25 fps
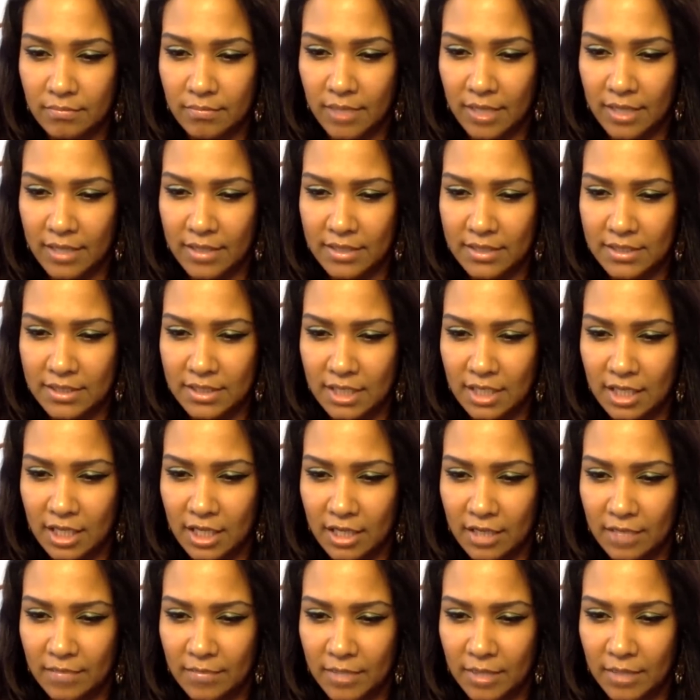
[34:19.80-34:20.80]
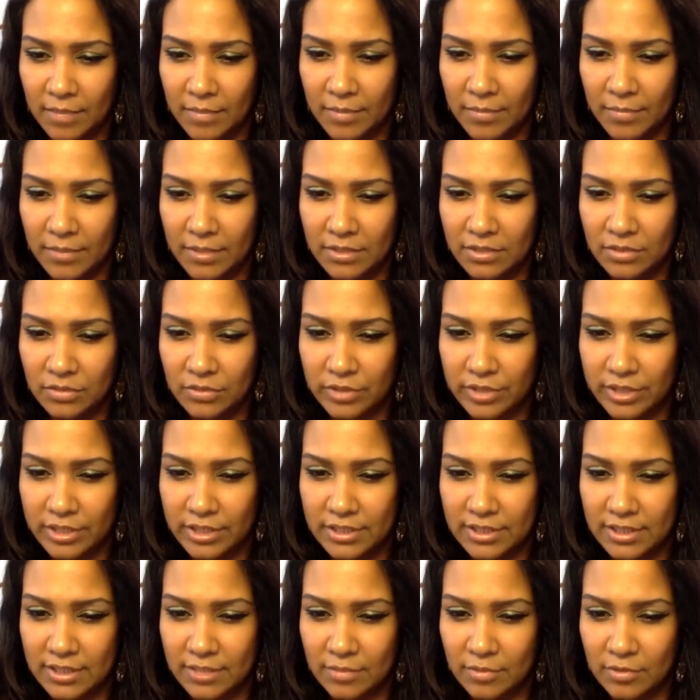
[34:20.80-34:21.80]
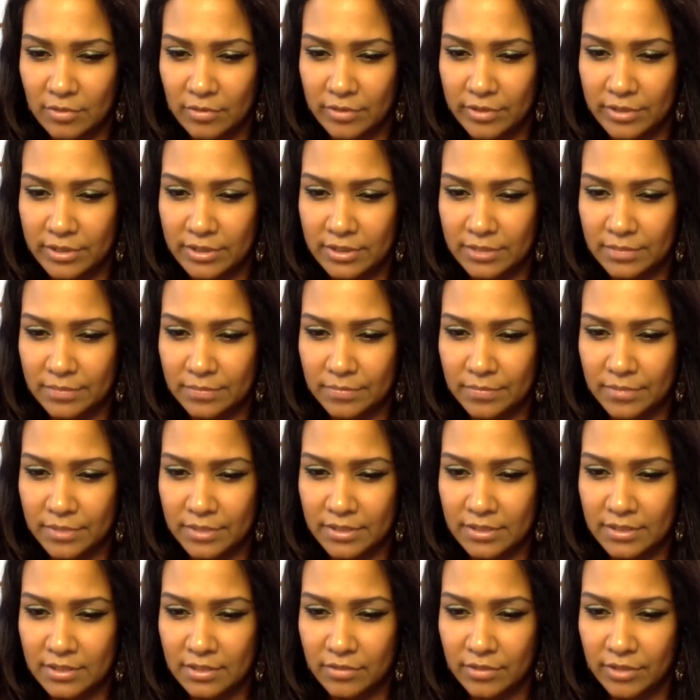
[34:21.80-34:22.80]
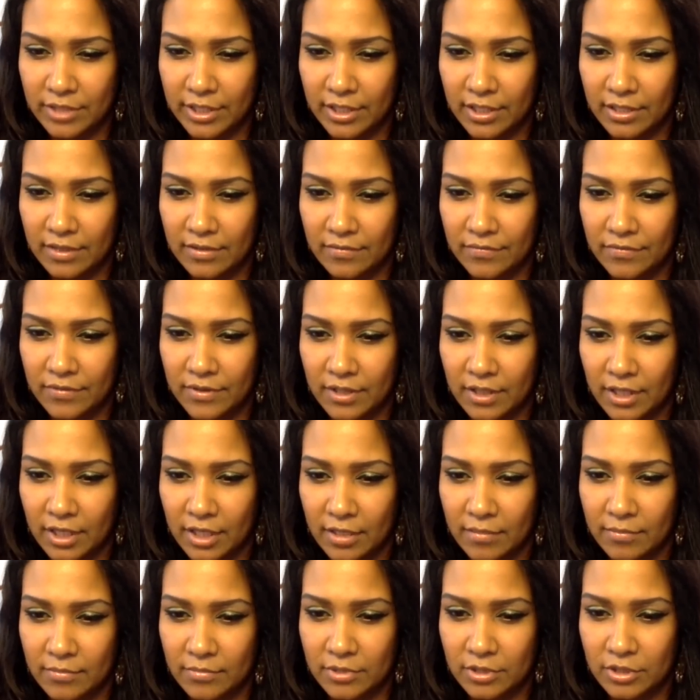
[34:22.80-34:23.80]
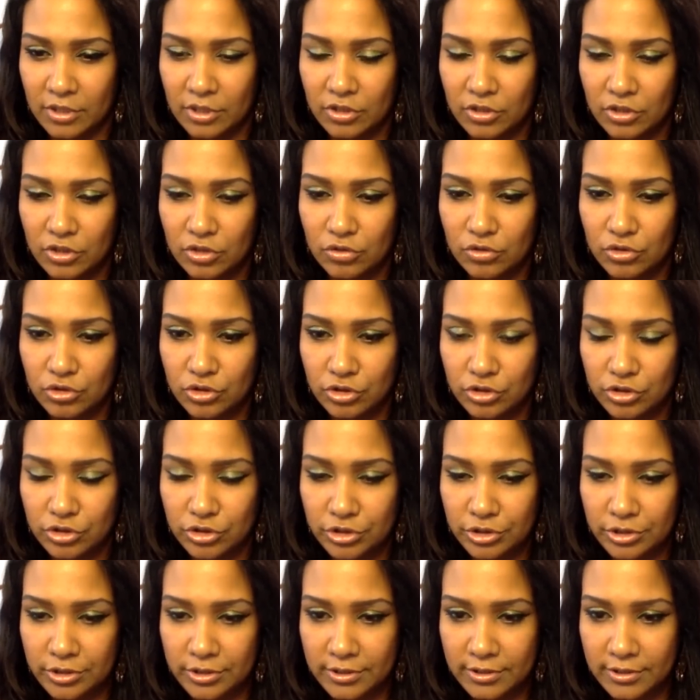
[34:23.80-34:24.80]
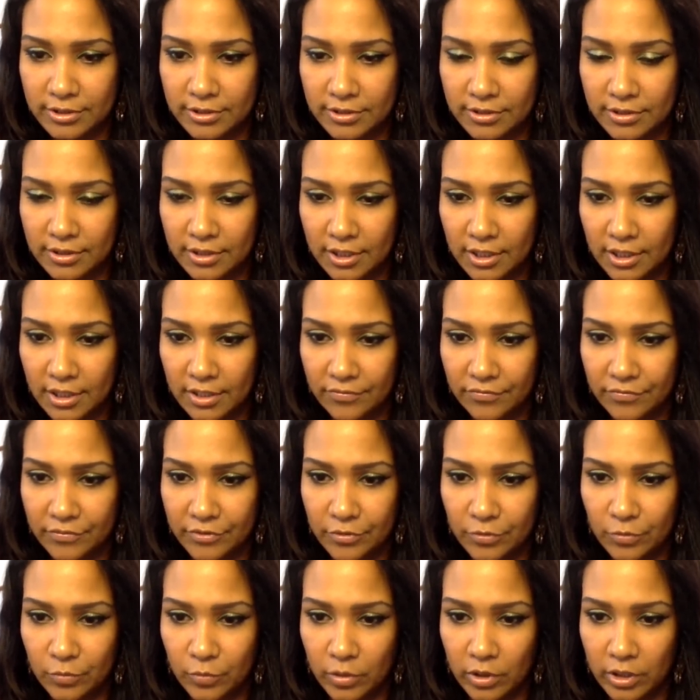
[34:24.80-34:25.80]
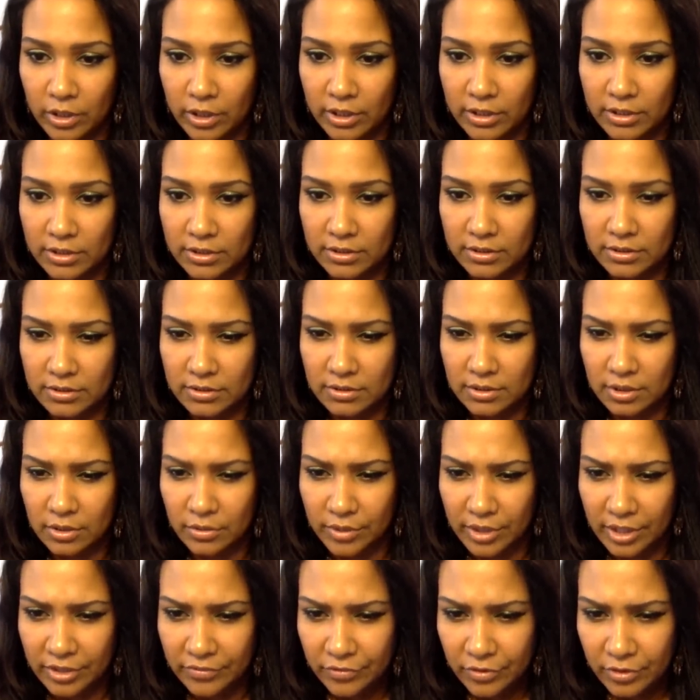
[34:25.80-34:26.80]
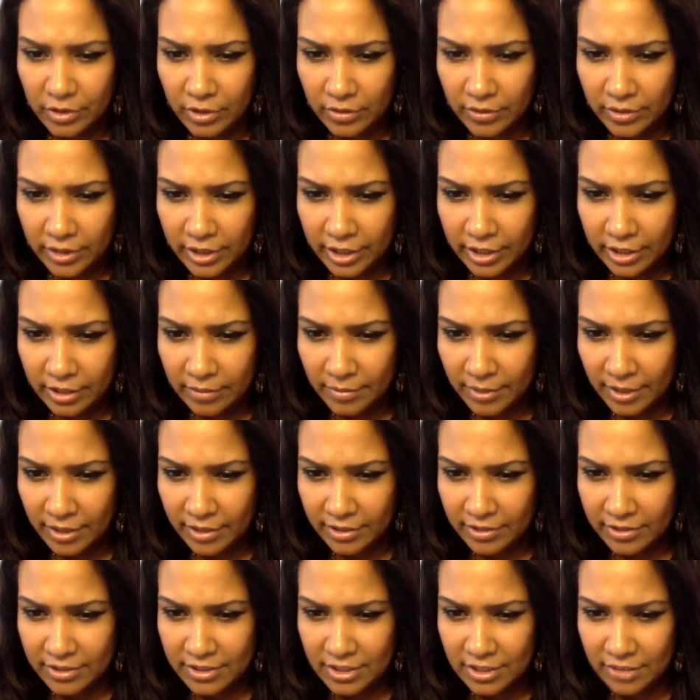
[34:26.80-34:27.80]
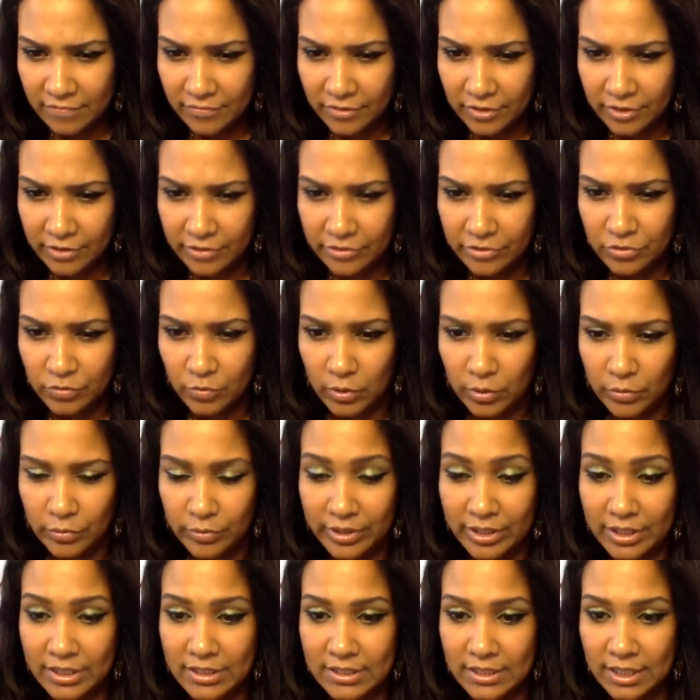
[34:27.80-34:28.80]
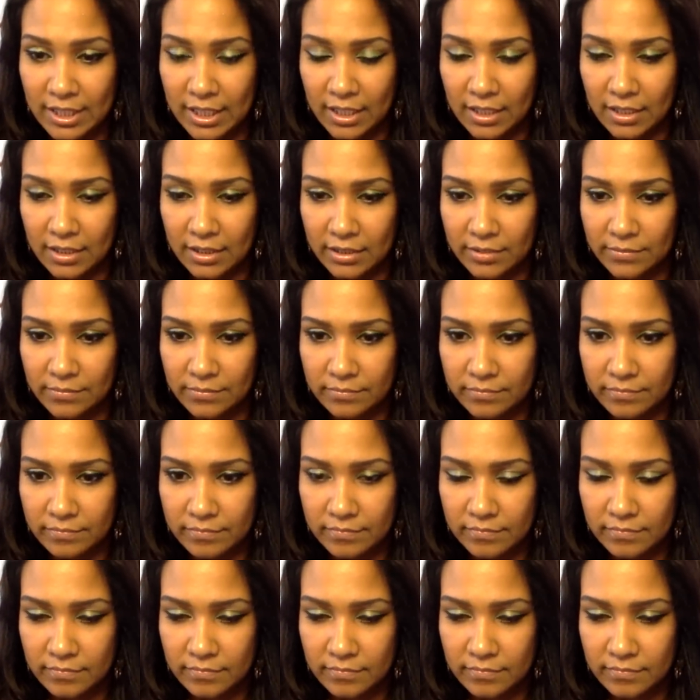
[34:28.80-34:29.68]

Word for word: by the time I'm in my 20s, I'm going to be so ahead of the game. You sure should. If you want, no, if you don't care about yourself, others won't. Exactly.